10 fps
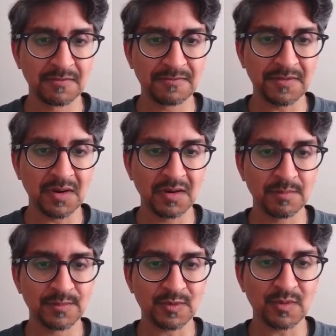
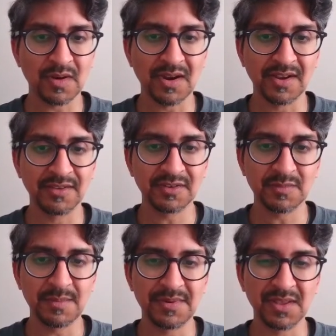Farm cry. This
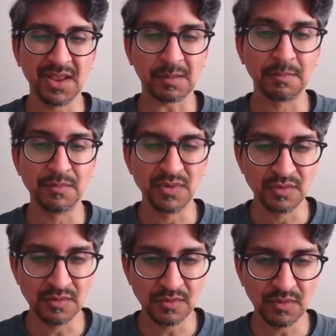might be like
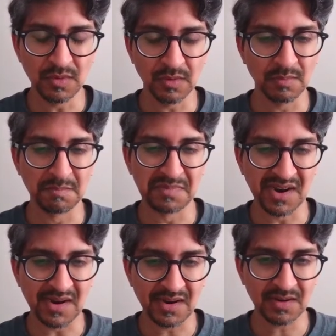moo or
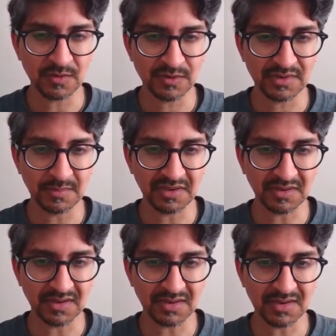ba or something
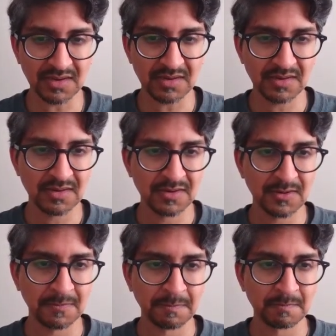like that.
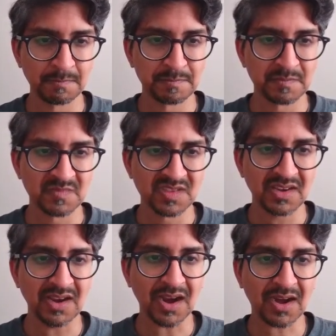
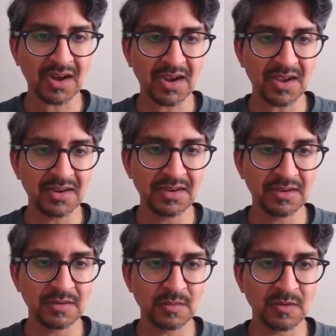
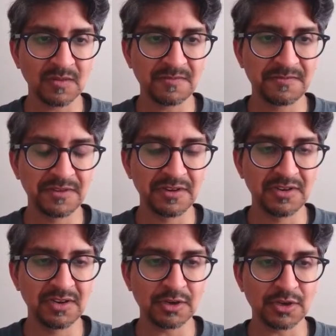Akkadian or
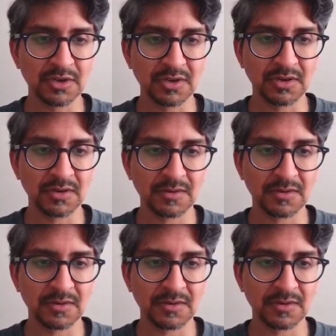Phoenician.